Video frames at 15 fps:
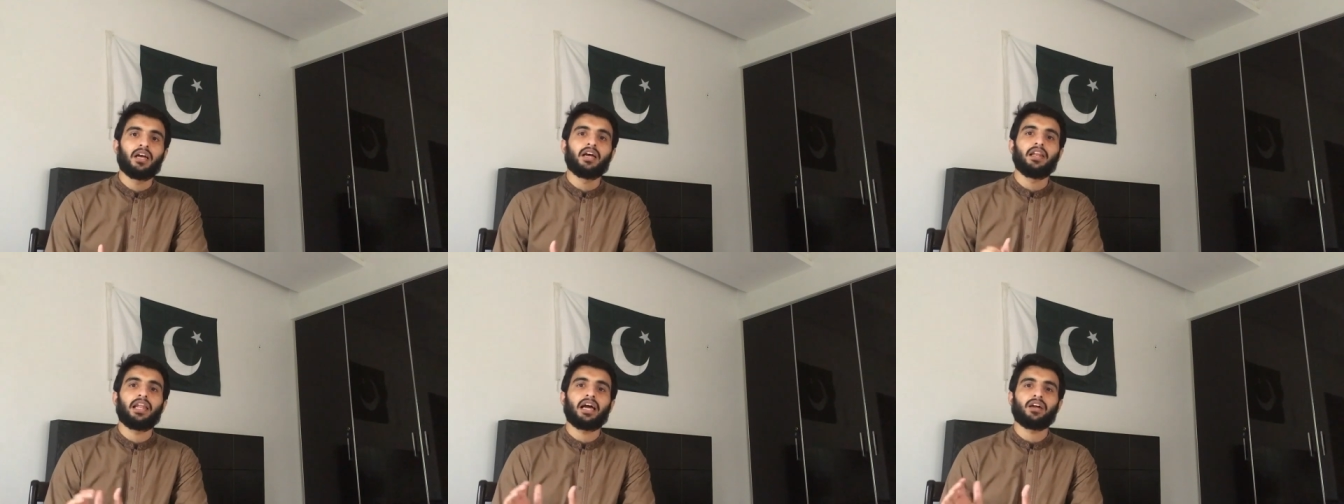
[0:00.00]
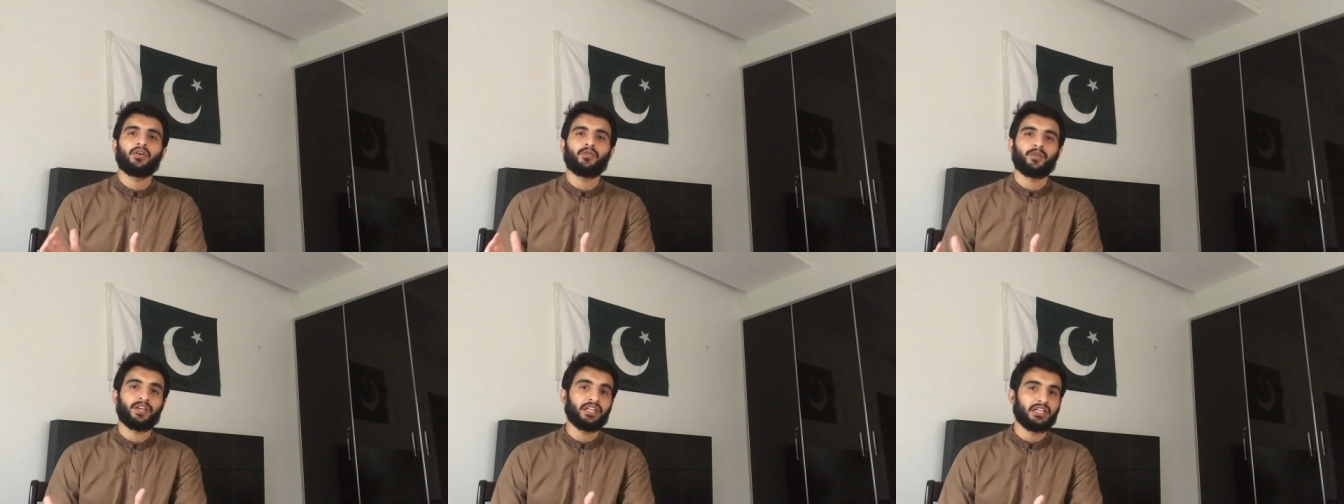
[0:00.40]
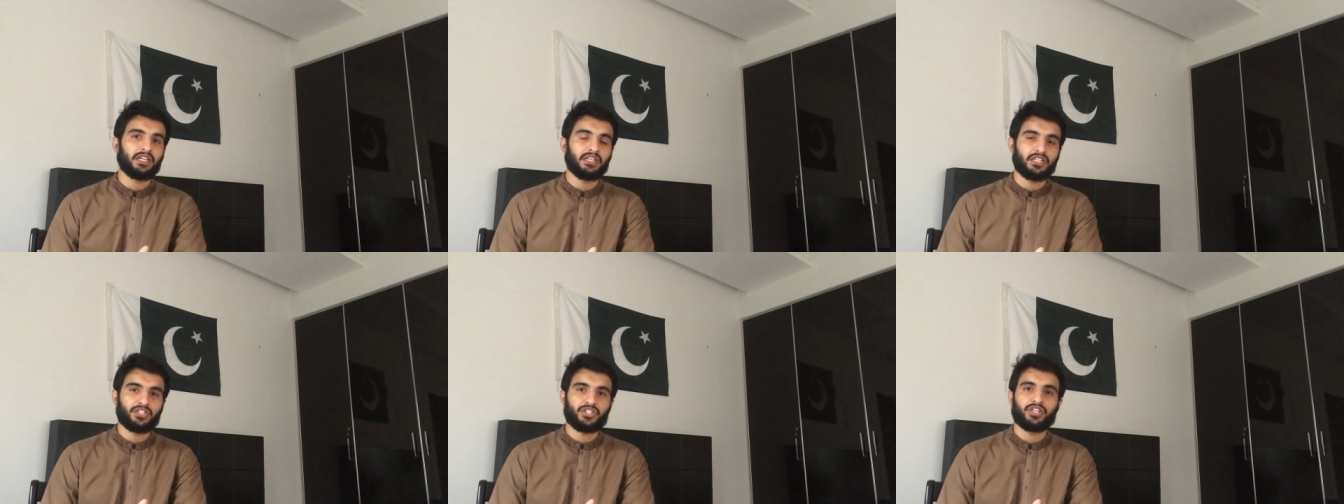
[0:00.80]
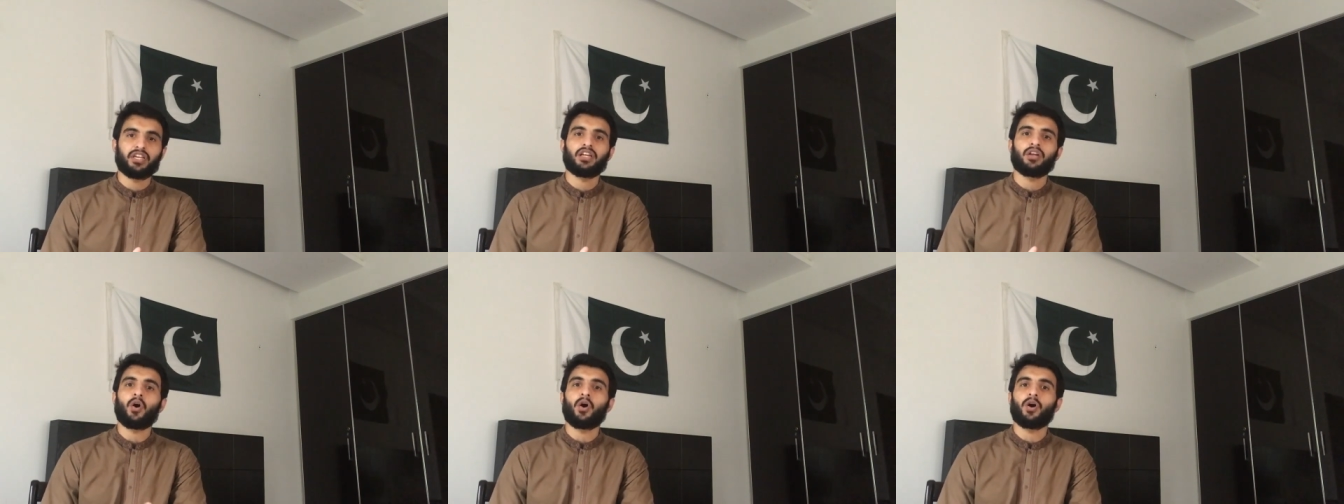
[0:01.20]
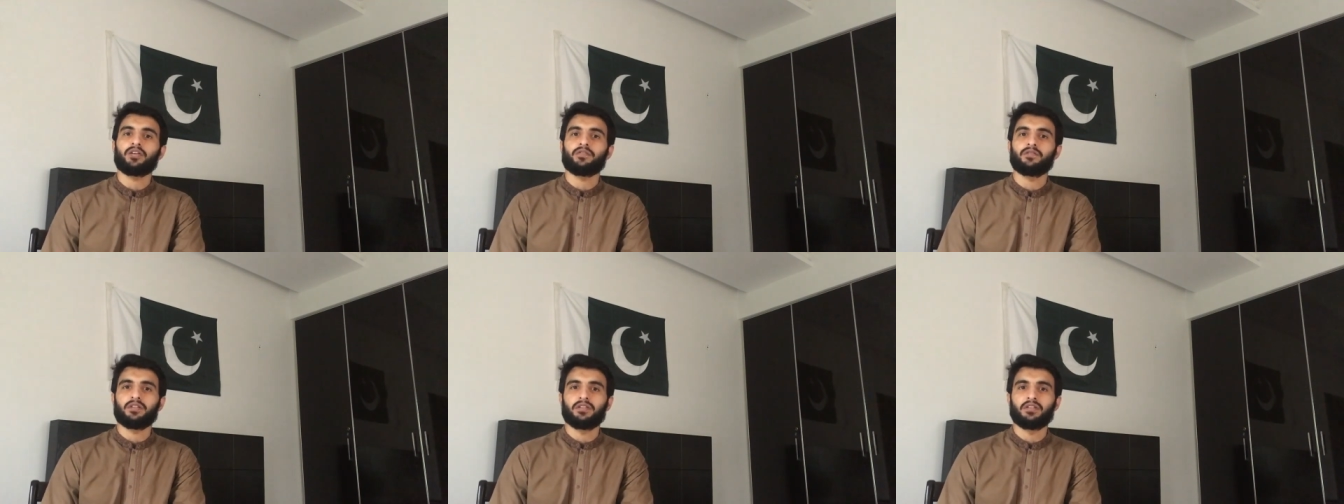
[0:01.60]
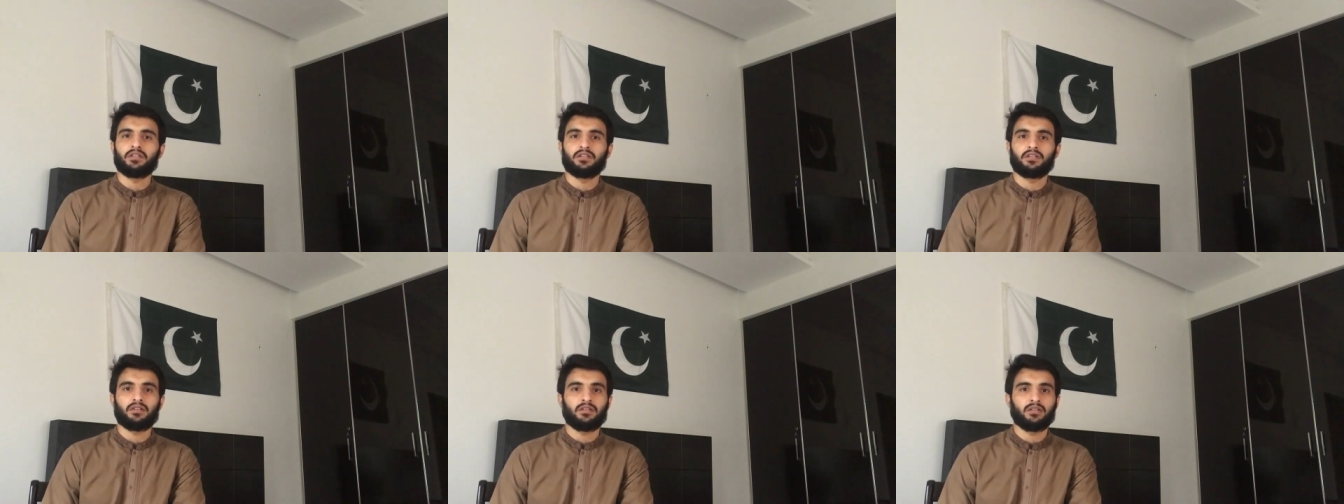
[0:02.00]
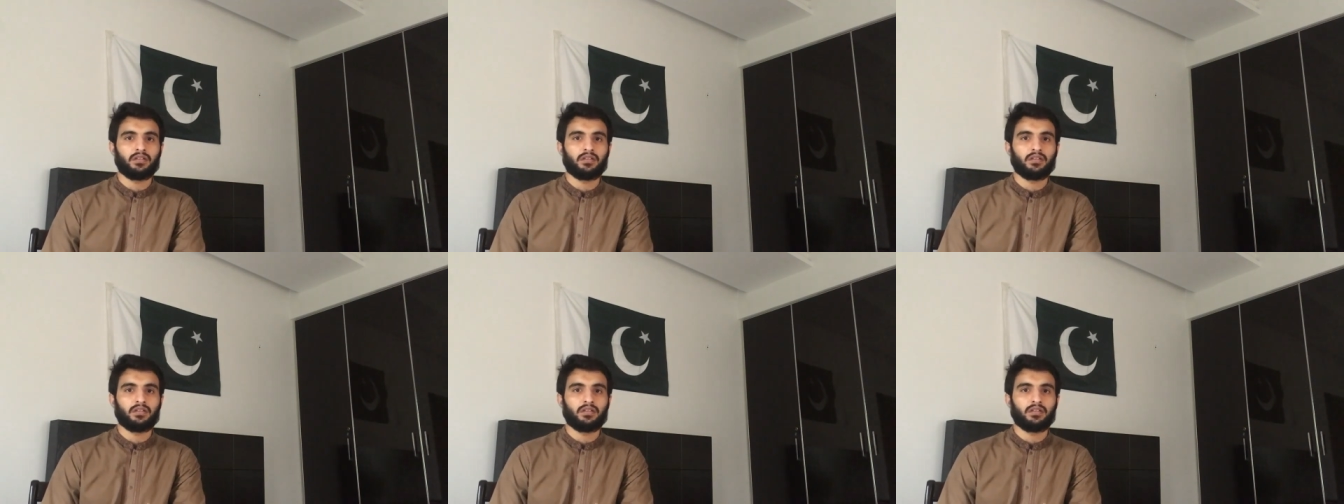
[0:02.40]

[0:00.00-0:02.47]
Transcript: lack of air conditioning and hot weather